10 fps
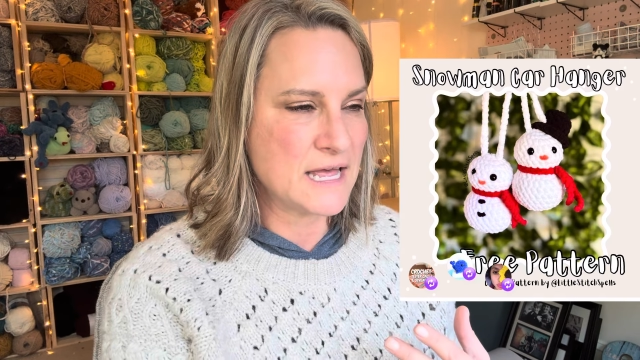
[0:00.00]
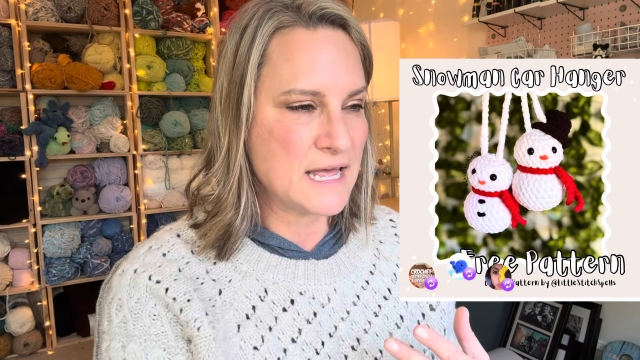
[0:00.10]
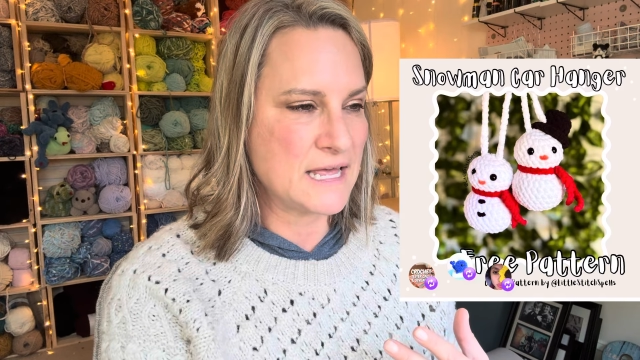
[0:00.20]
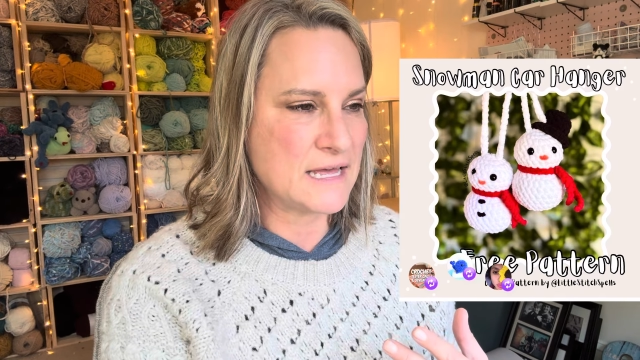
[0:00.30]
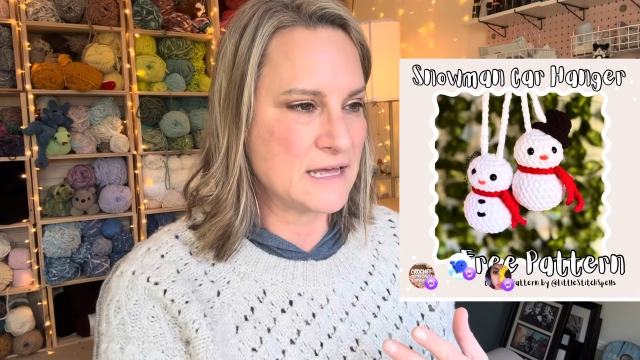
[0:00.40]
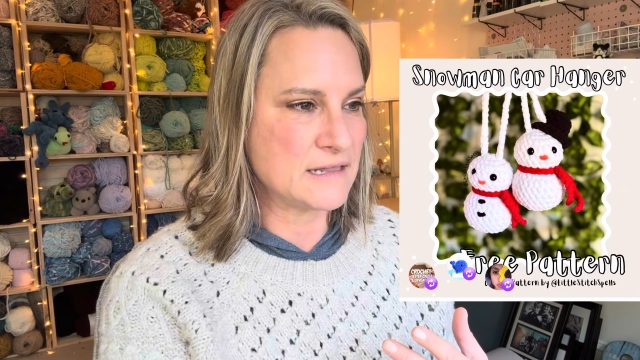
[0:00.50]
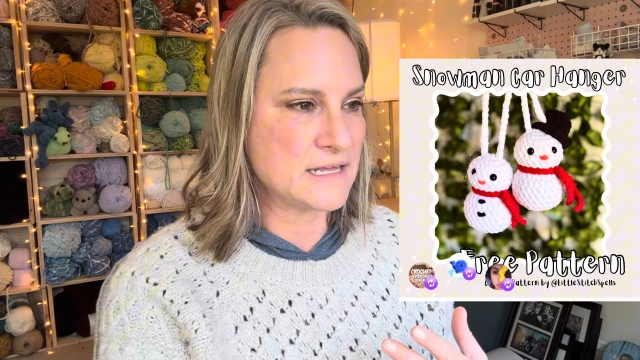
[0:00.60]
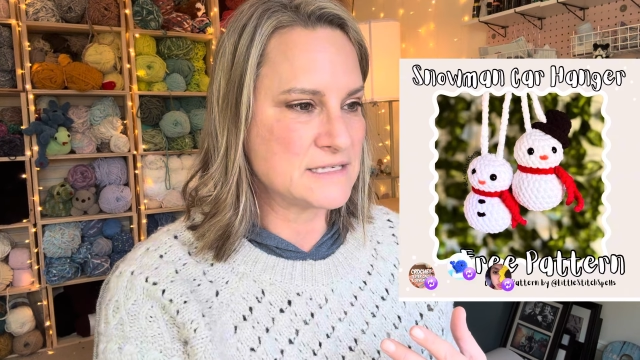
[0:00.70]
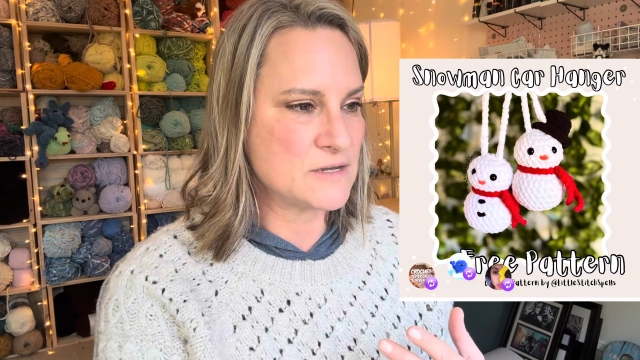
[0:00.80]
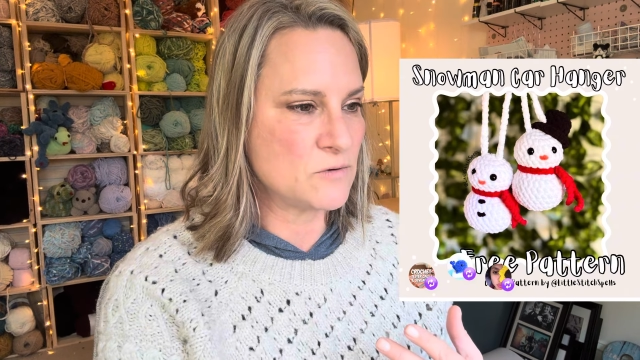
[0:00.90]
and
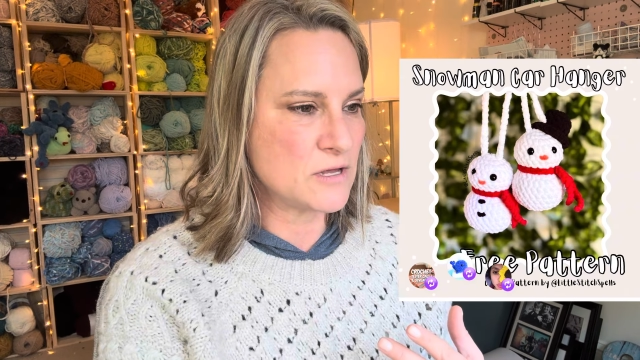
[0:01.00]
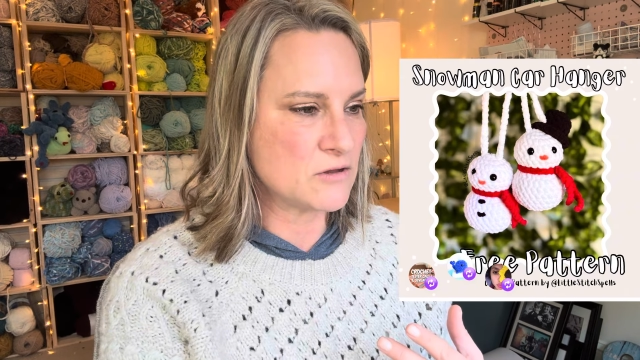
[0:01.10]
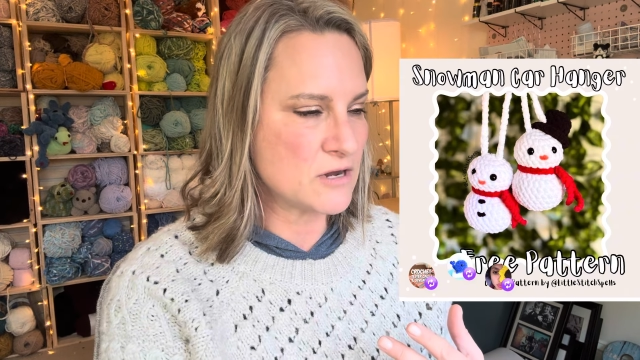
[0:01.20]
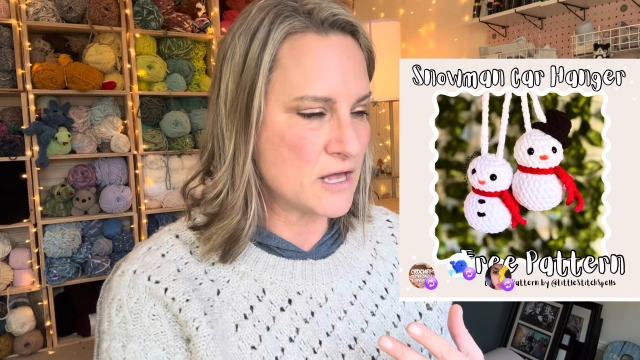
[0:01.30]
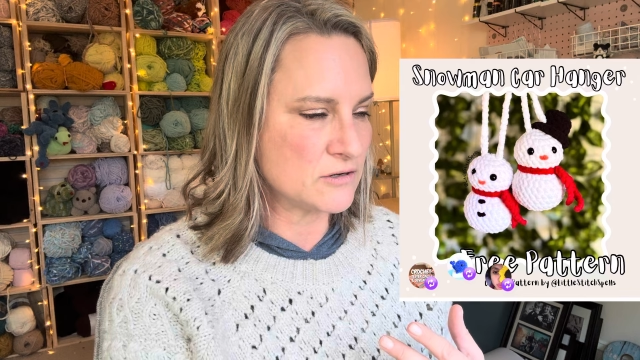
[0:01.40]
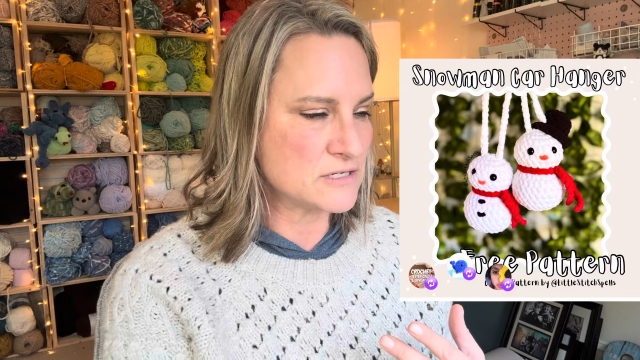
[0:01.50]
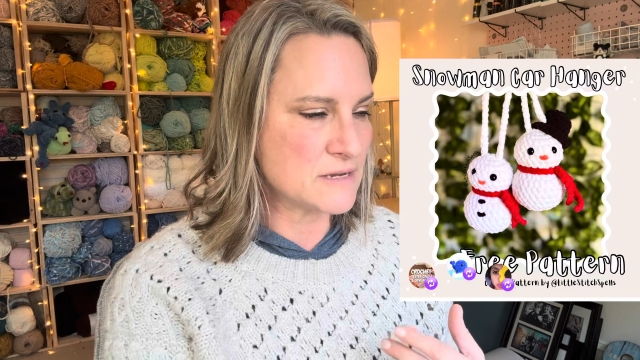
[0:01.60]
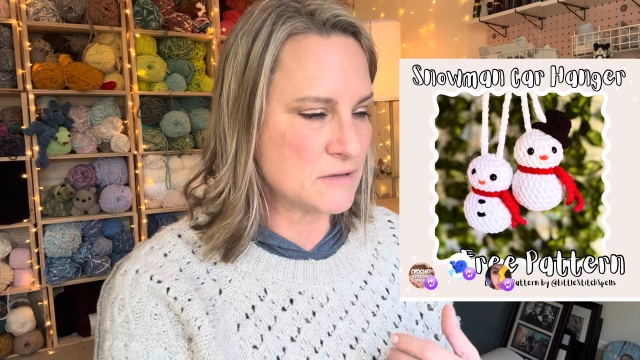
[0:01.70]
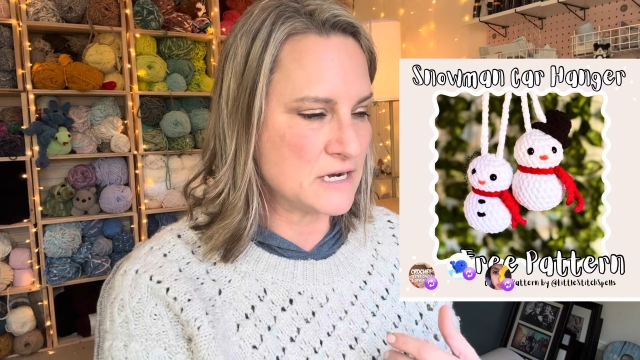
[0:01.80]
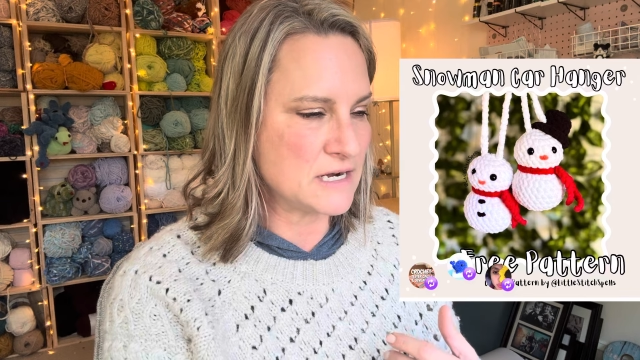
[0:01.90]
let's see what other colors
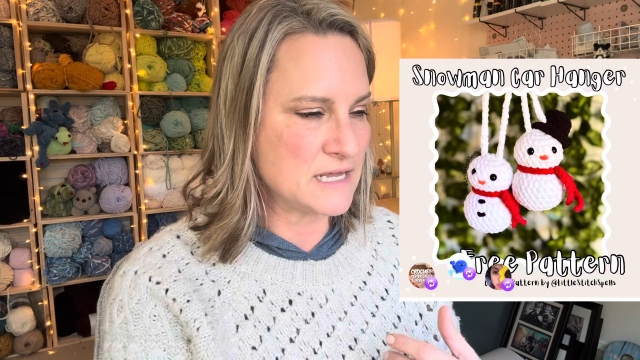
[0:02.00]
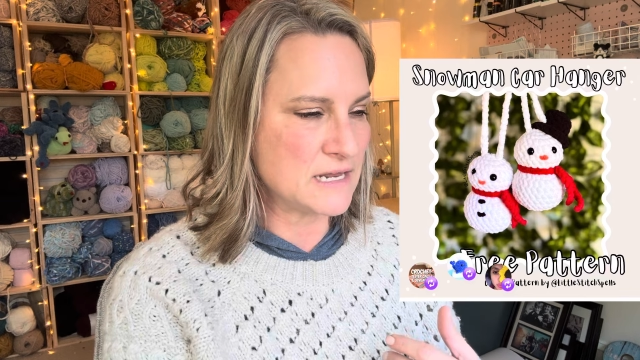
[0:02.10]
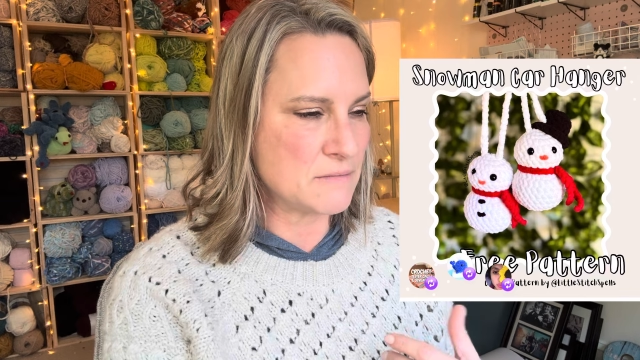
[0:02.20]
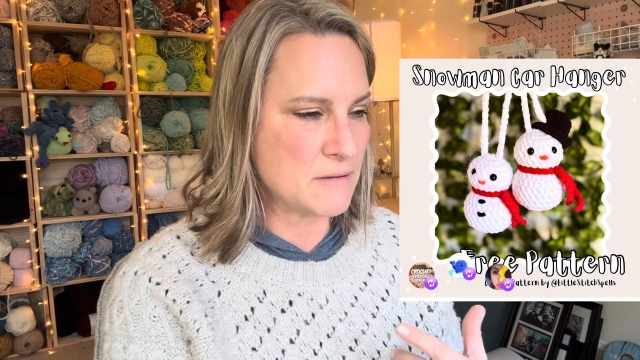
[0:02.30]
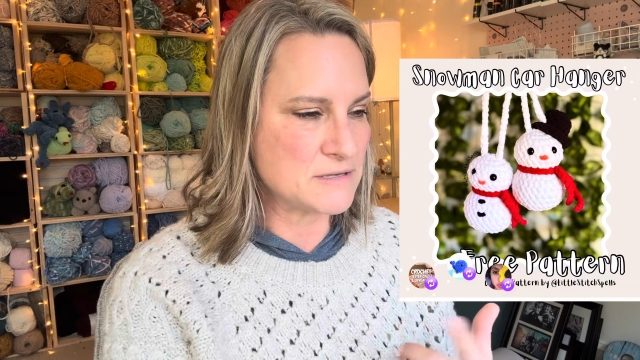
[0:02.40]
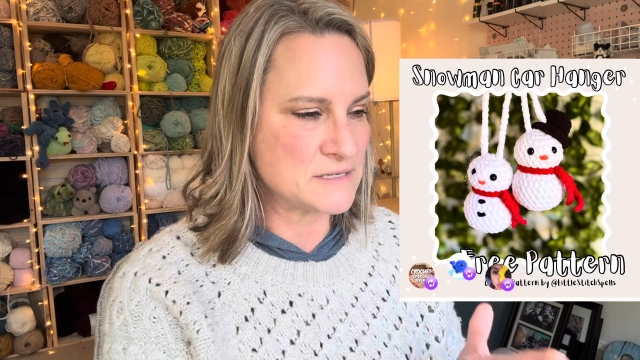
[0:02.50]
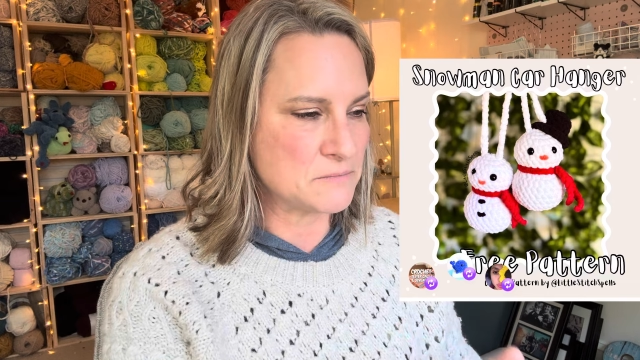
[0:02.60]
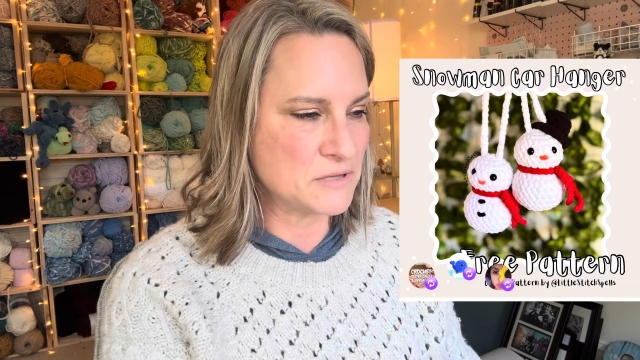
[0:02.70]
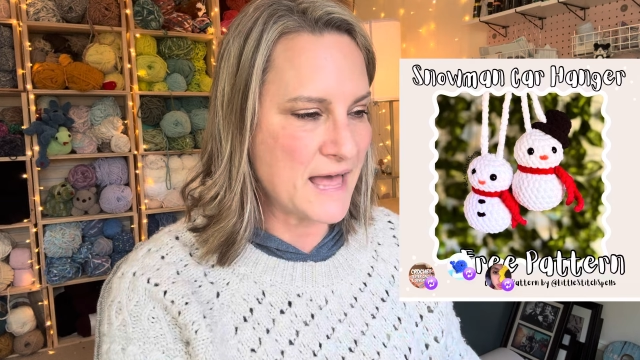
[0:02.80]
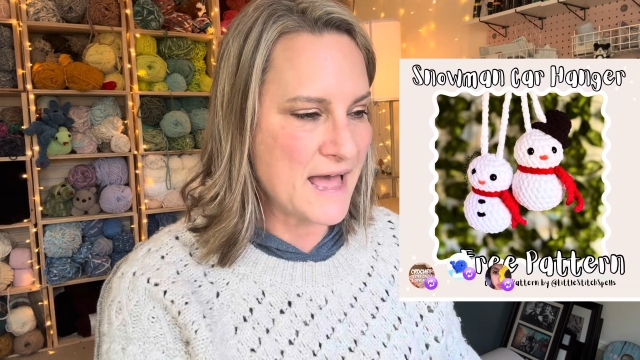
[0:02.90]
I'm going to need. Maybe some
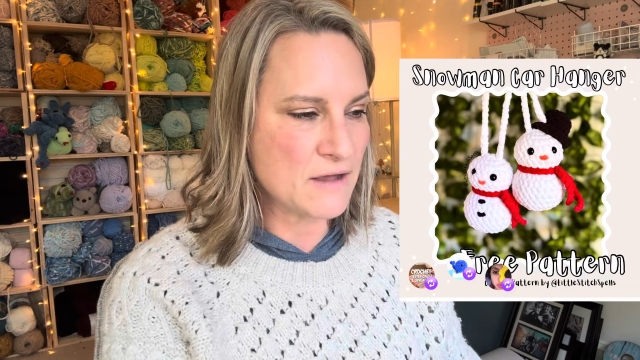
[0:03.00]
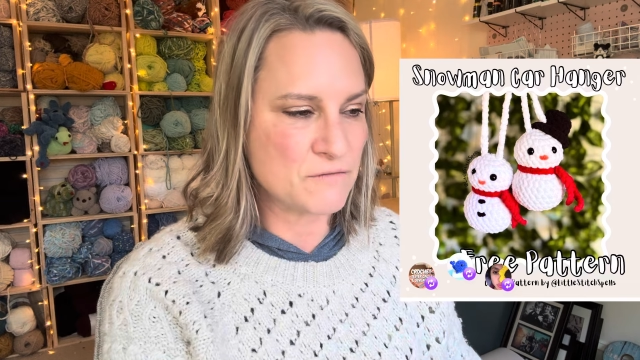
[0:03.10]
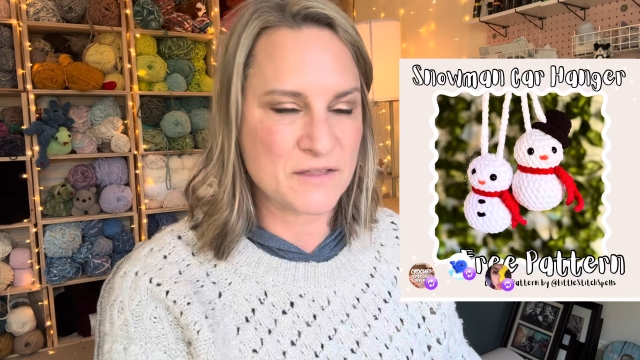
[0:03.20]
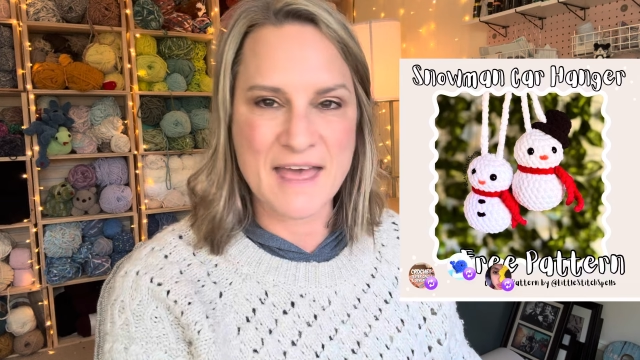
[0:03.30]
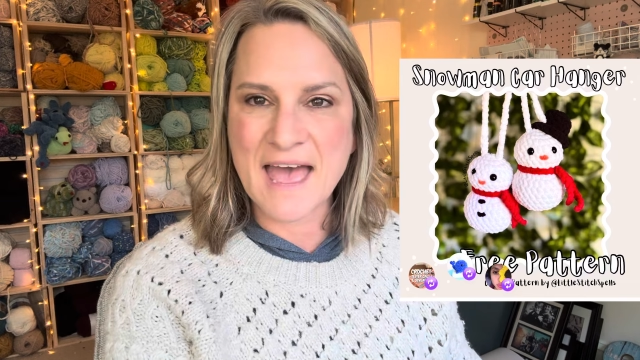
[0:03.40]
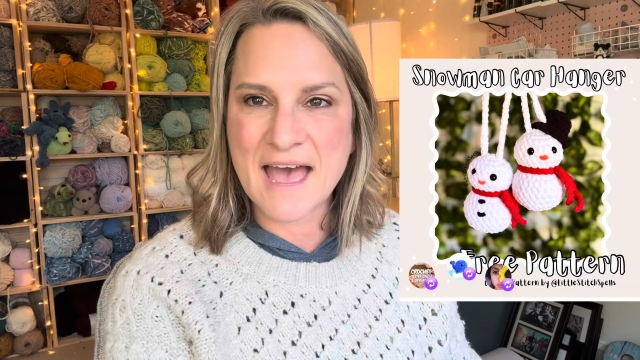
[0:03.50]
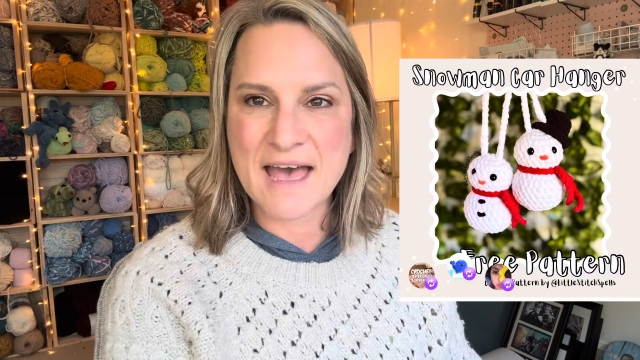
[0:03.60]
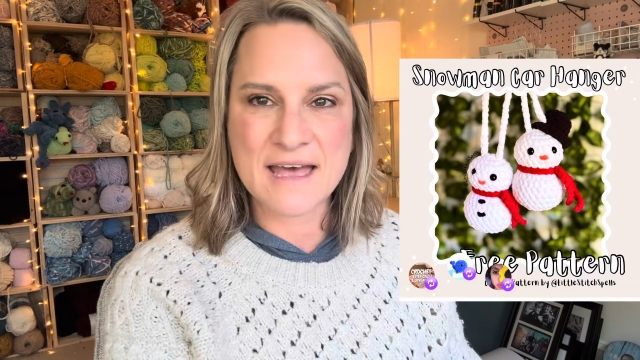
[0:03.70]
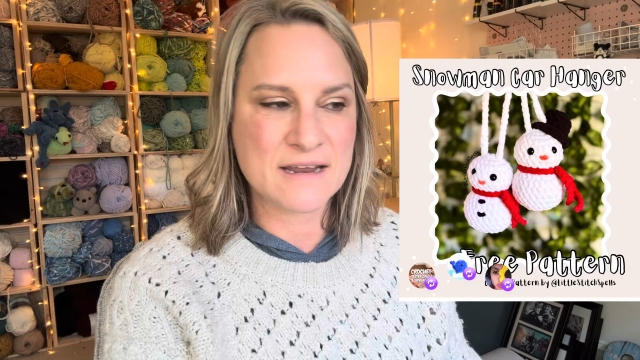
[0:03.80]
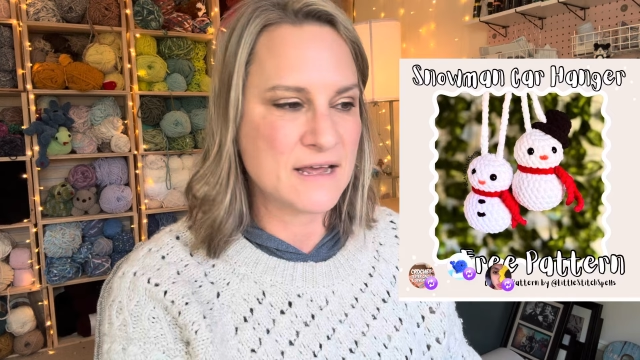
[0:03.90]
black for the
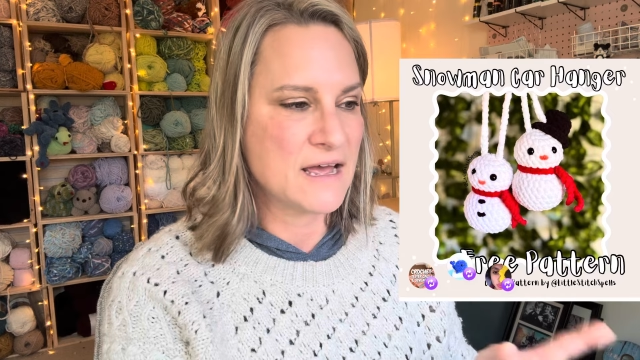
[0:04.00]
hat.